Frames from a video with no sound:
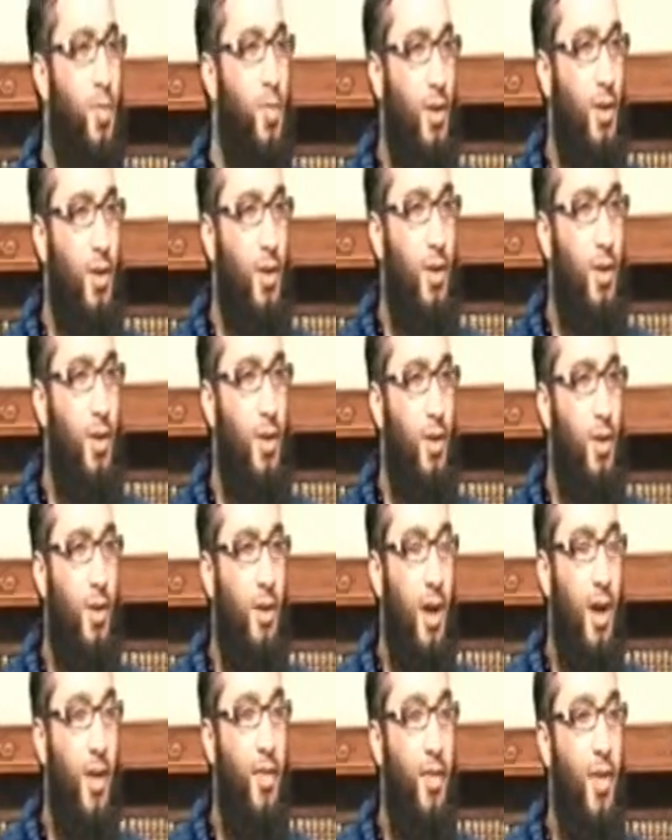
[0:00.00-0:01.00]

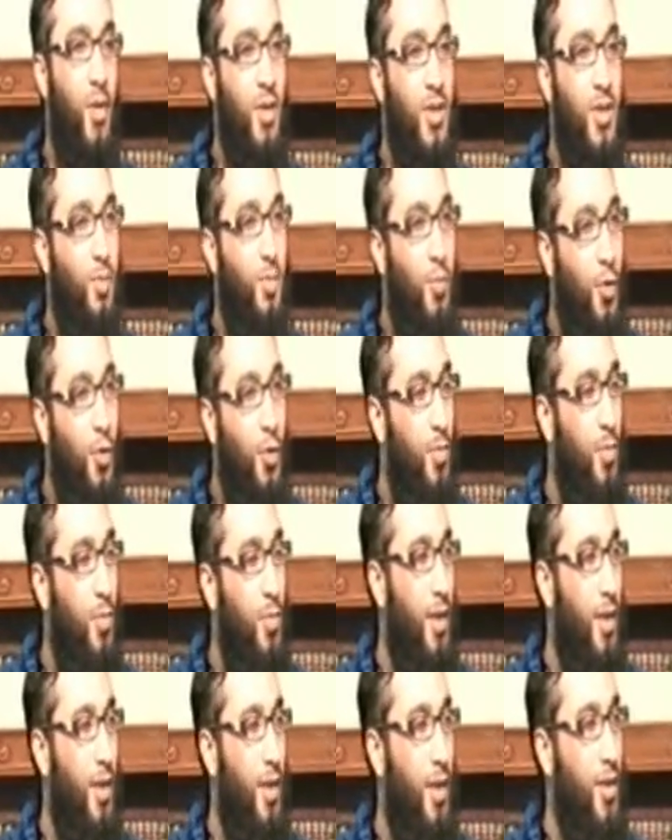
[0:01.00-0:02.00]
And there was a
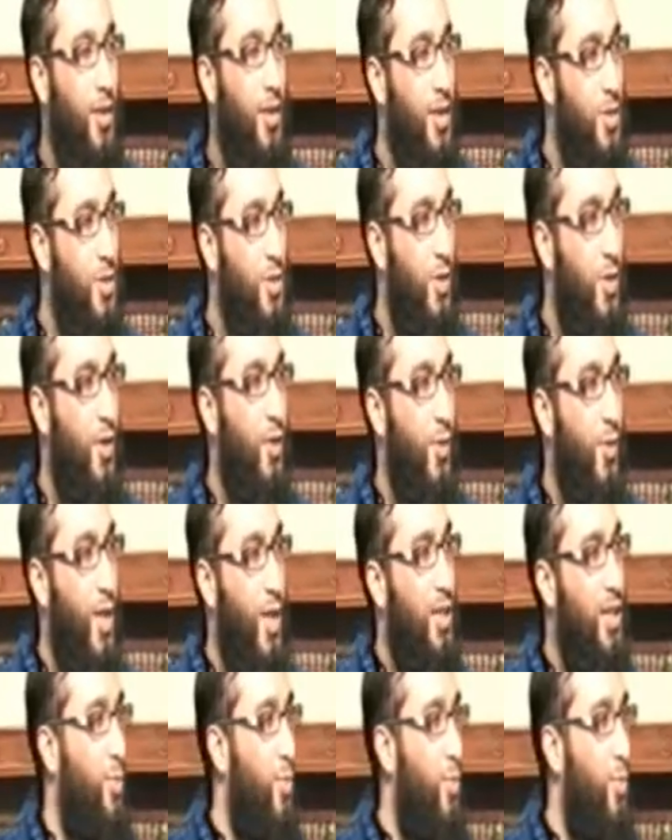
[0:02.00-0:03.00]
problem. This
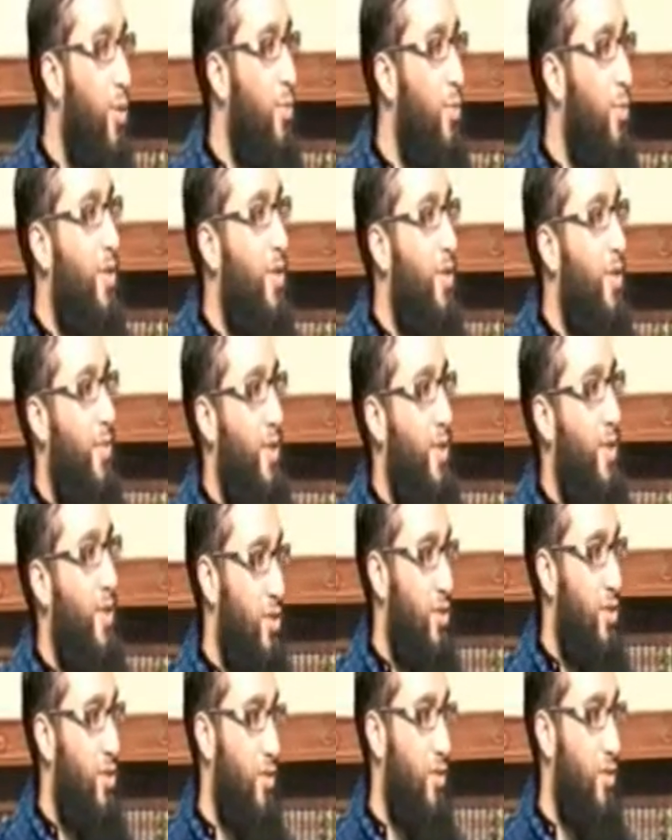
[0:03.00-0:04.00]
brother created a problem in
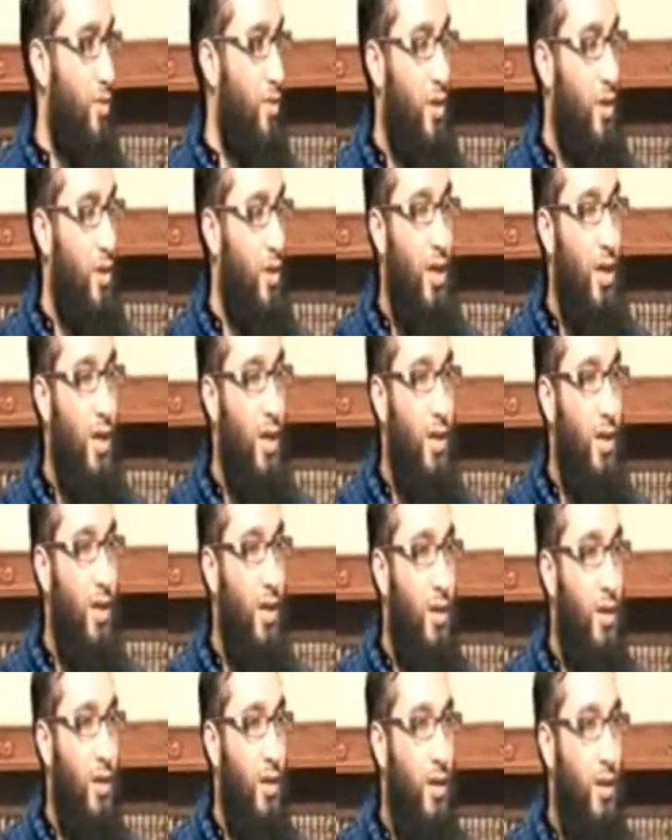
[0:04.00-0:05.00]
the masjid.
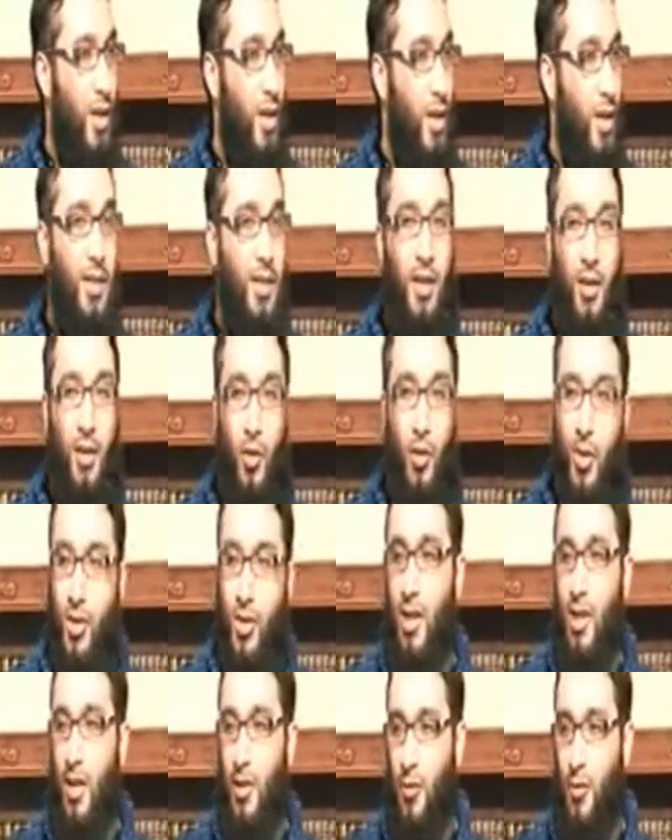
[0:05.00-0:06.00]
It did
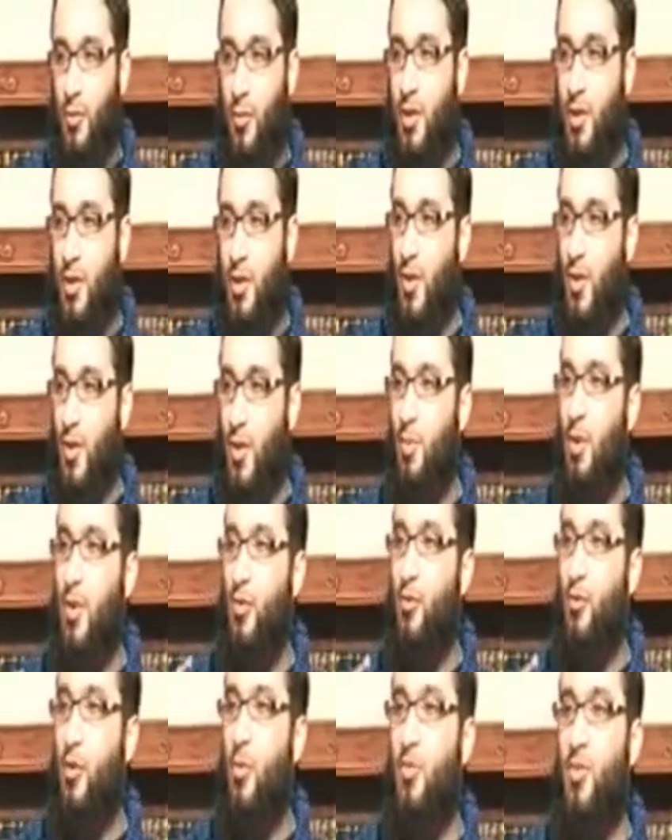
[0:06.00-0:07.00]
not originate from this
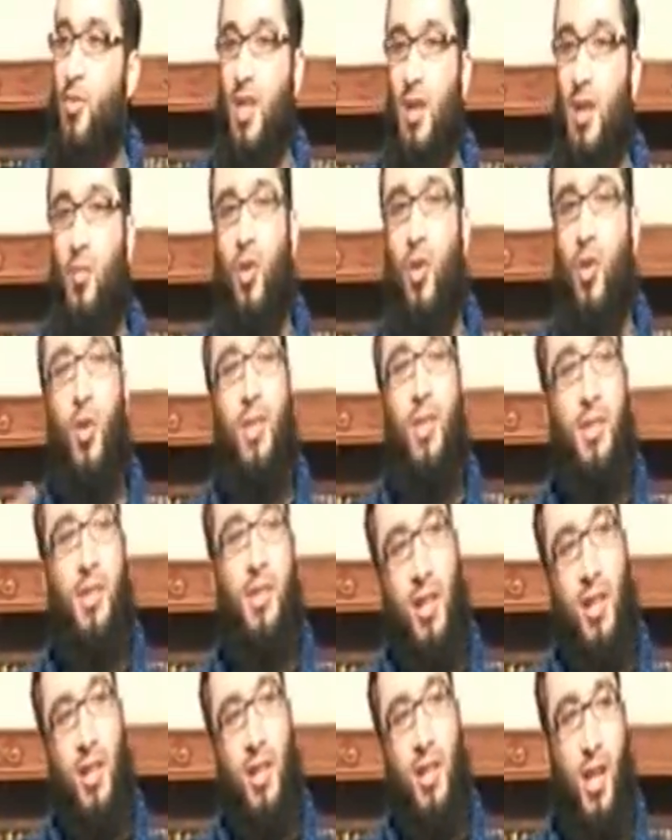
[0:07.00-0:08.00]
brother, but from someone who
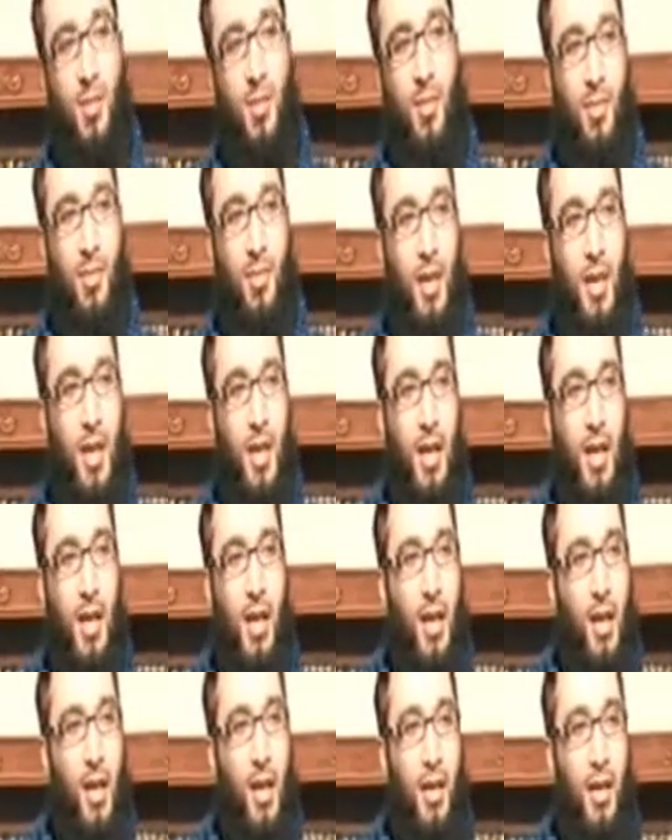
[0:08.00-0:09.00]
was teaching him.
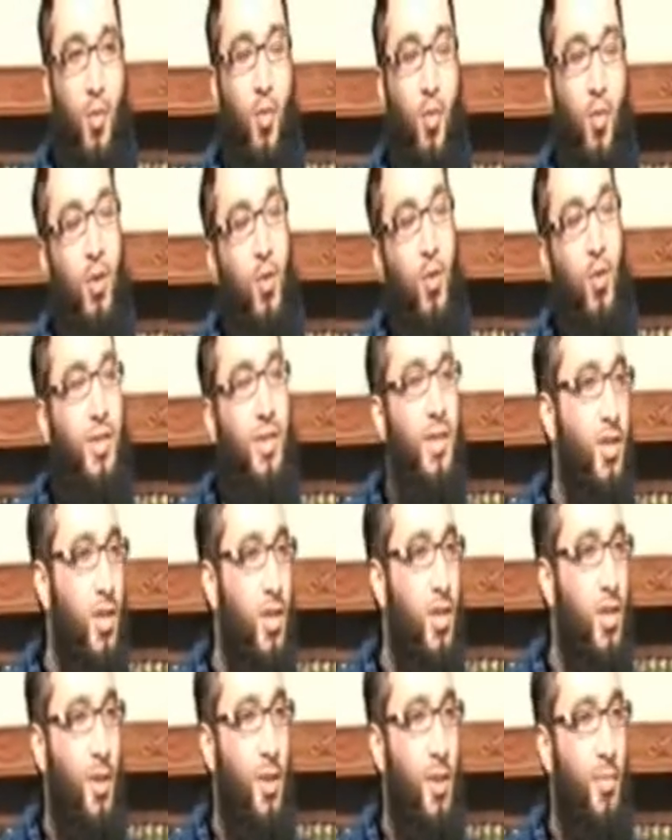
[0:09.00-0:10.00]
The one who
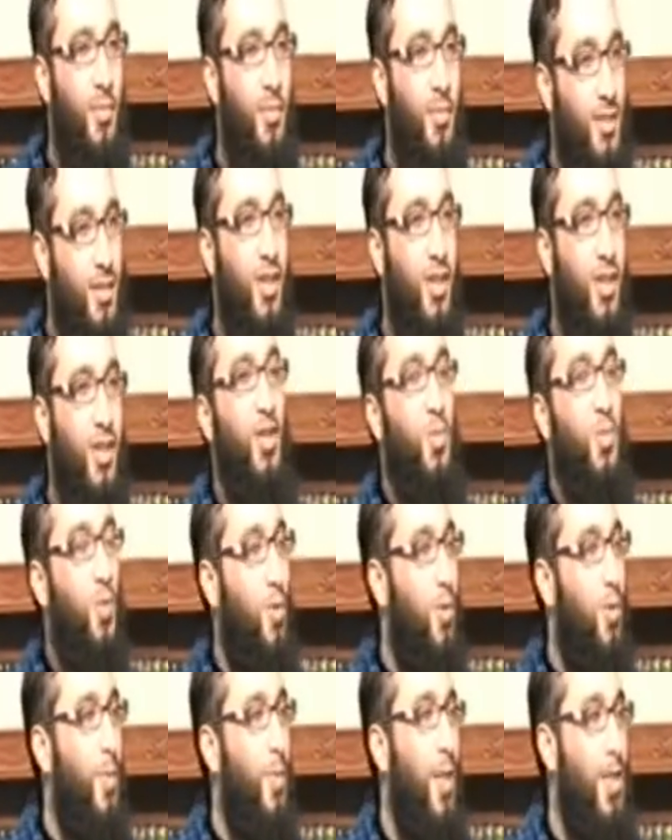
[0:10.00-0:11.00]
was teaching him had a
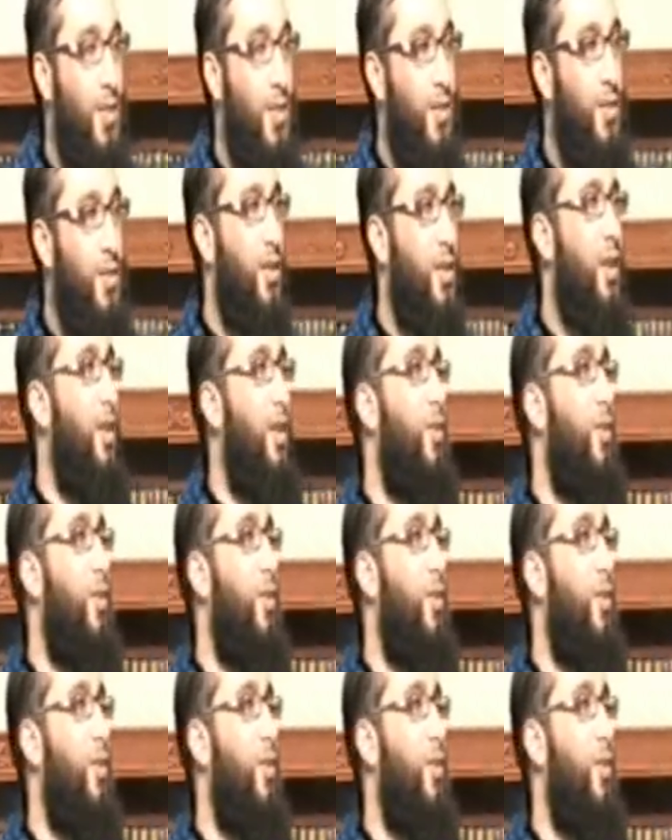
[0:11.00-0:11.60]
serious problem in his